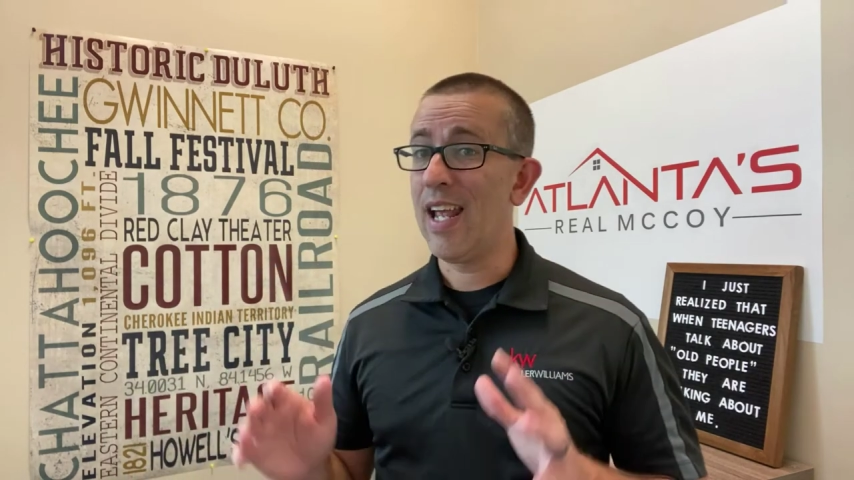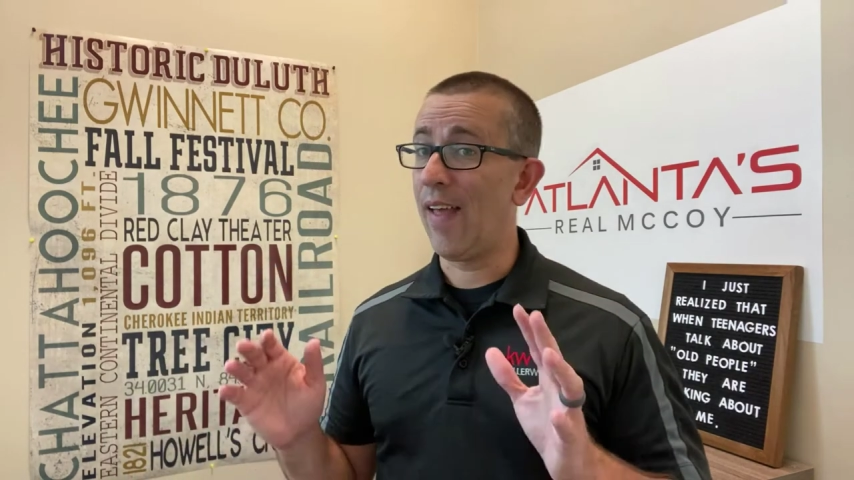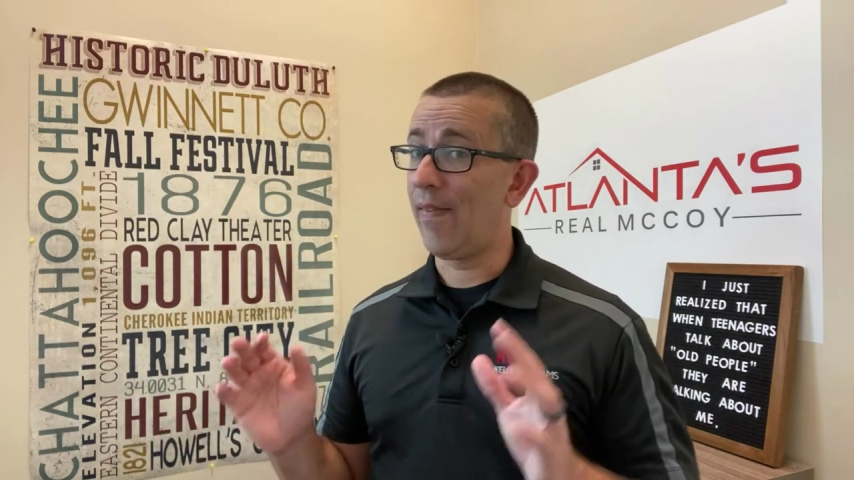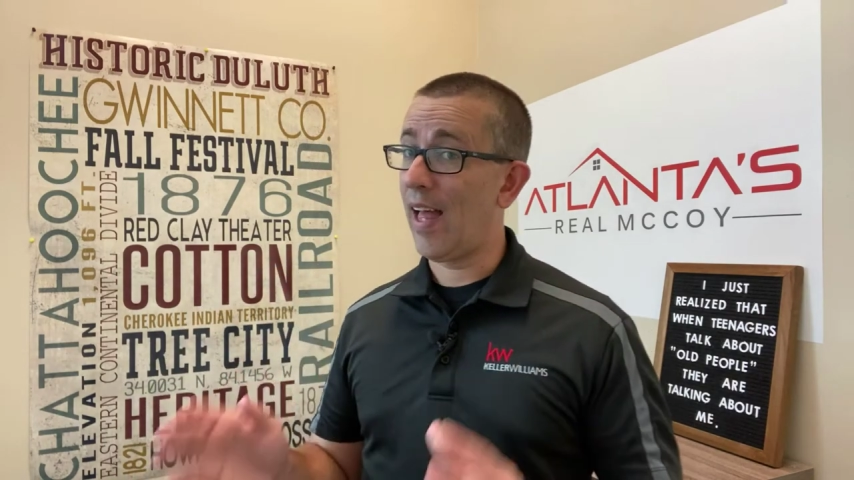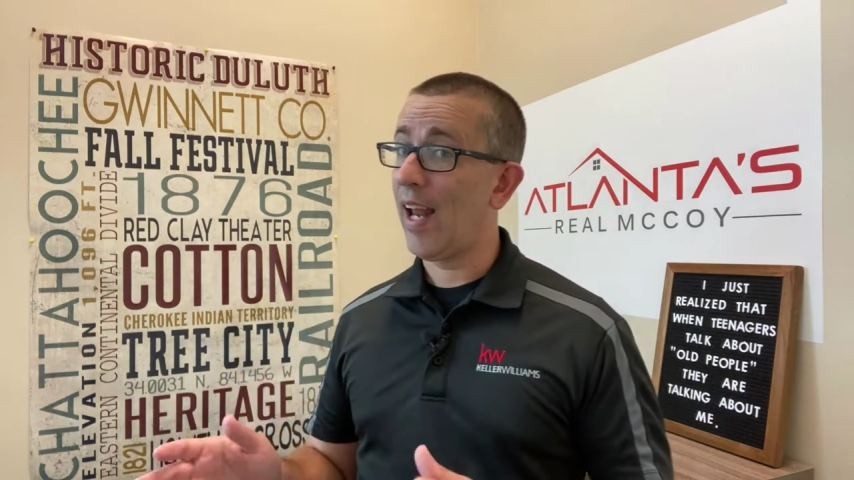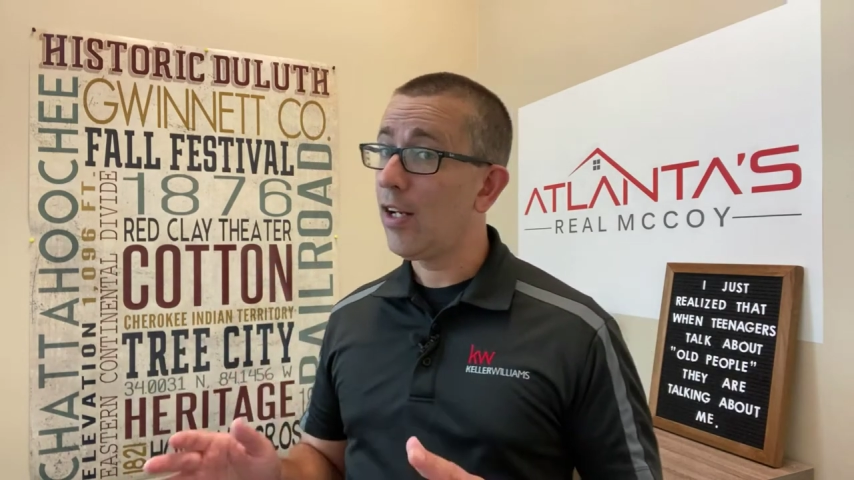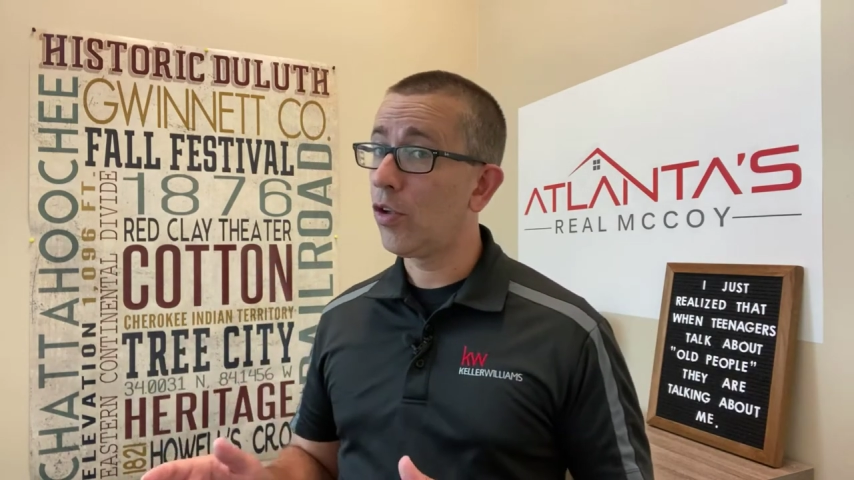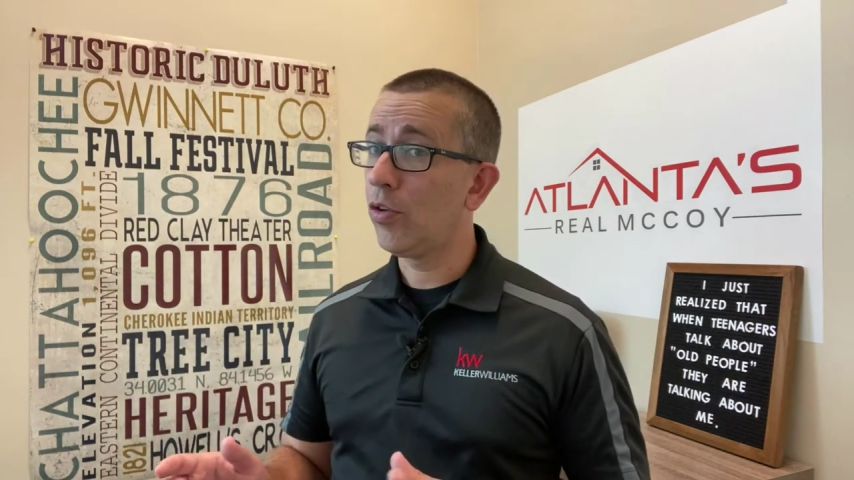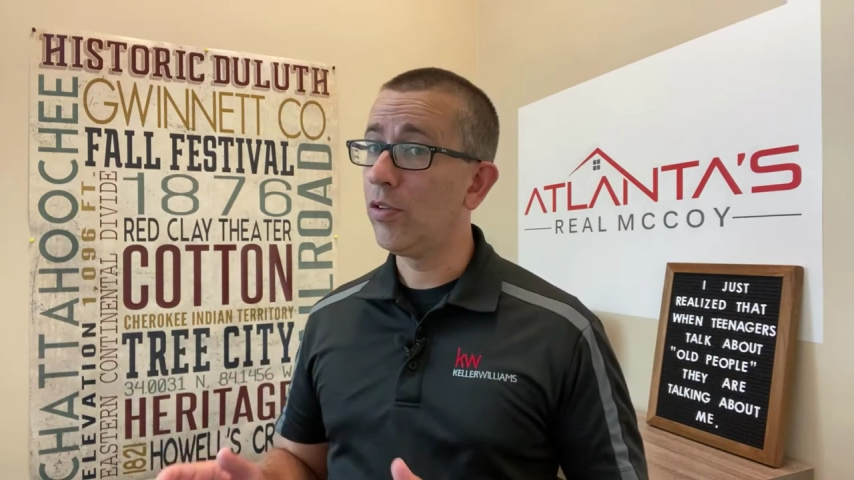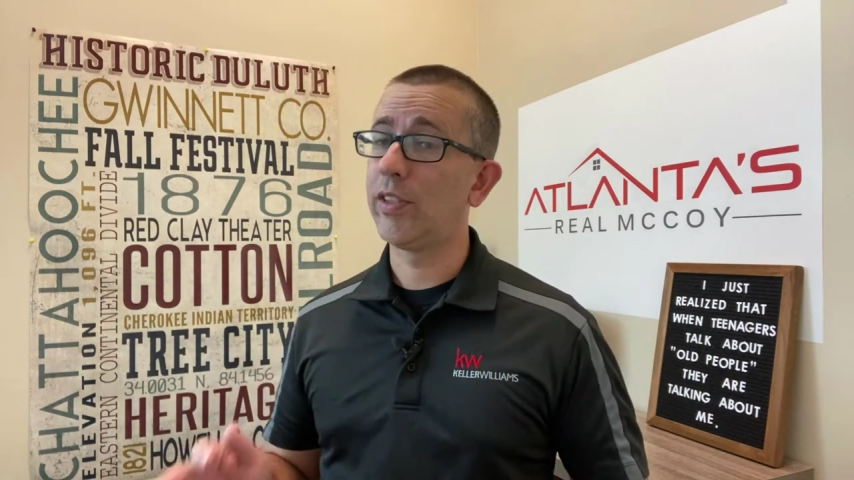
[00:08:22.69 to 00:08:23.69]
and that
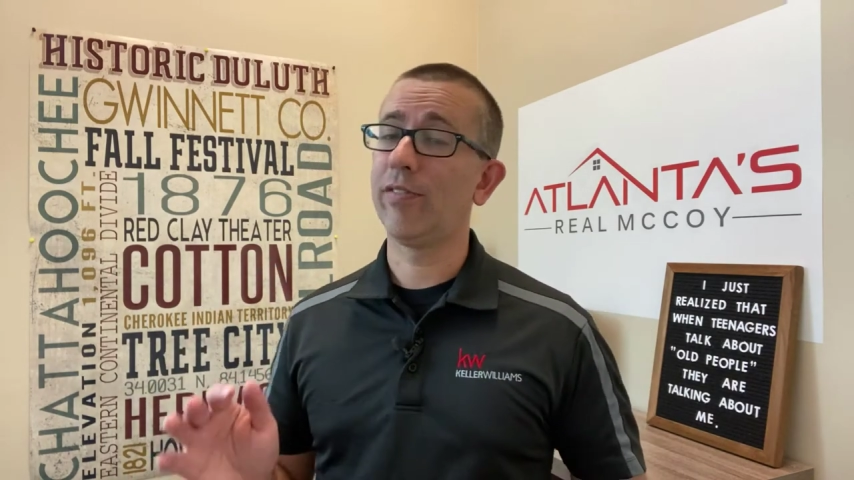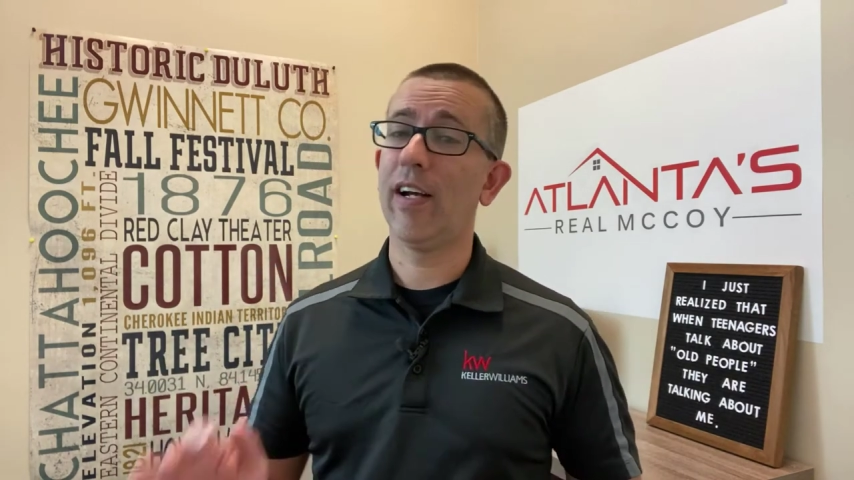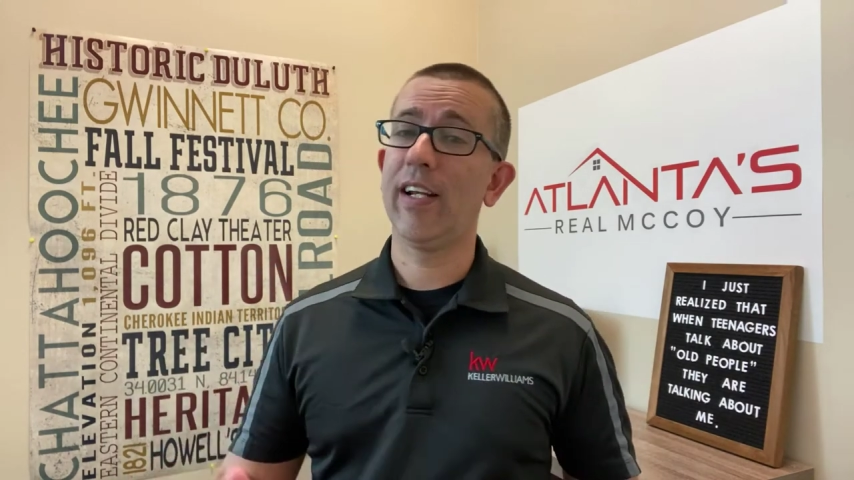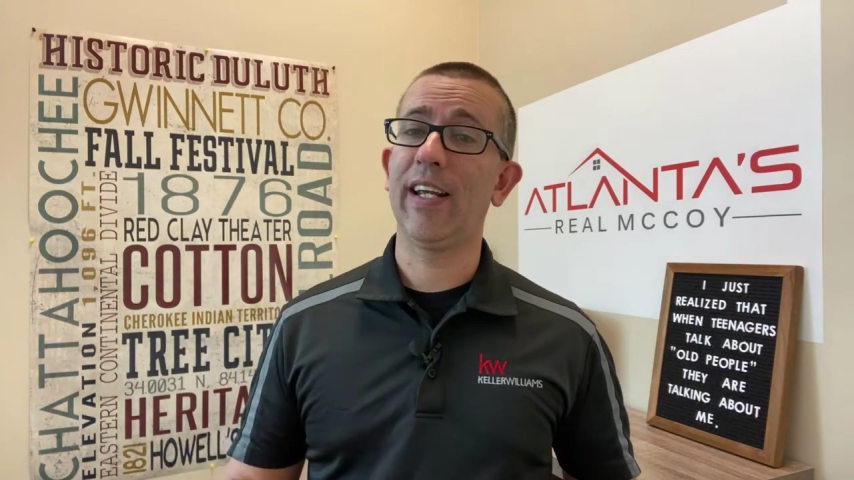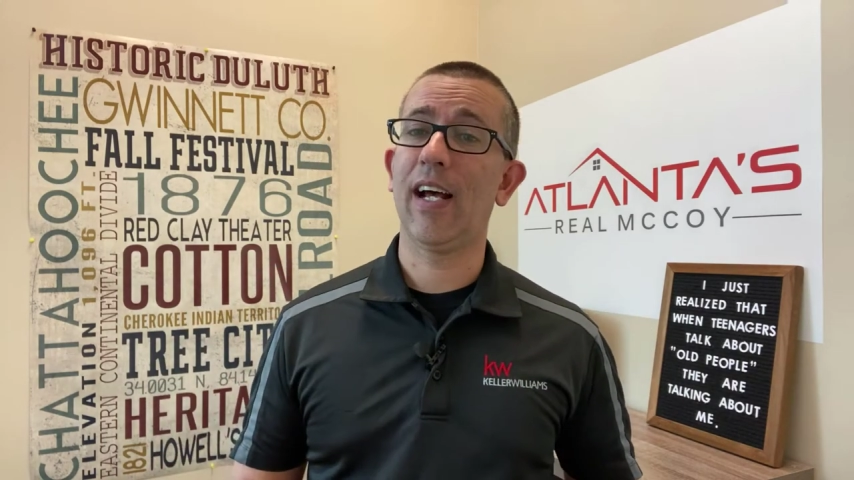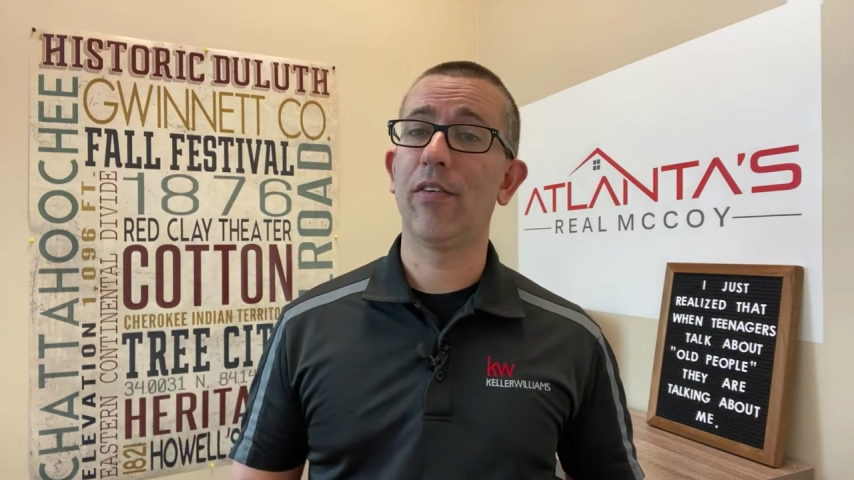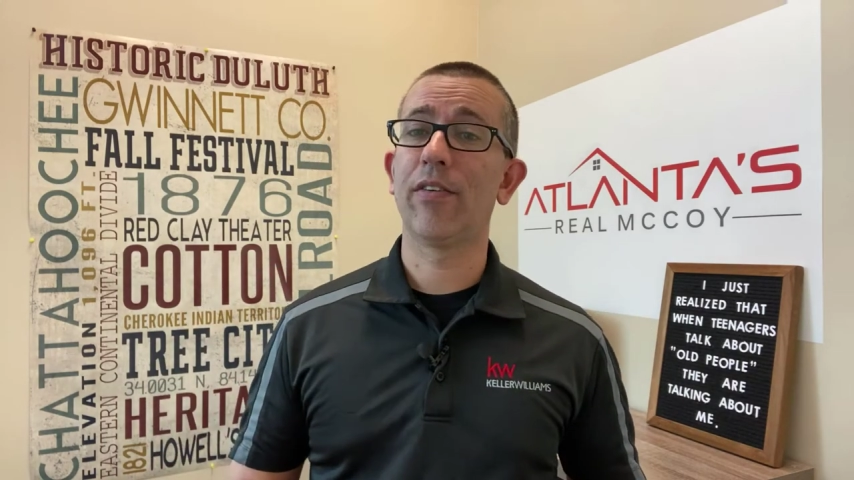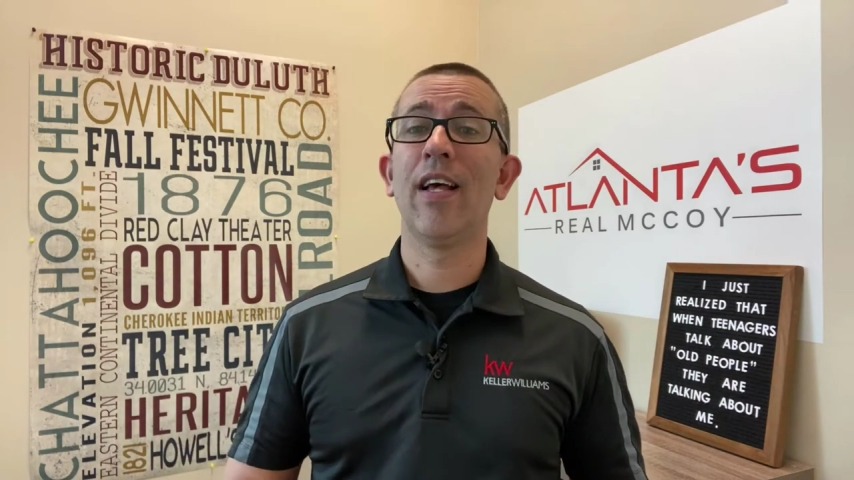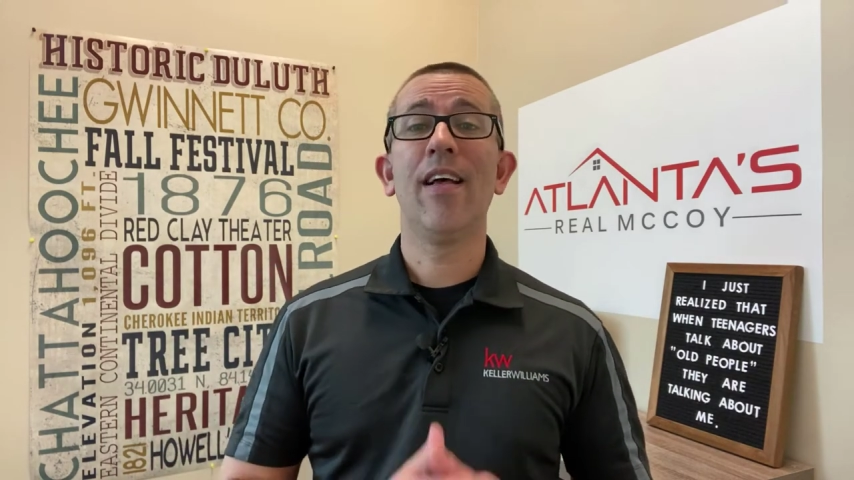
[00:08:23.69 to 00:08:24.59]
includes finding out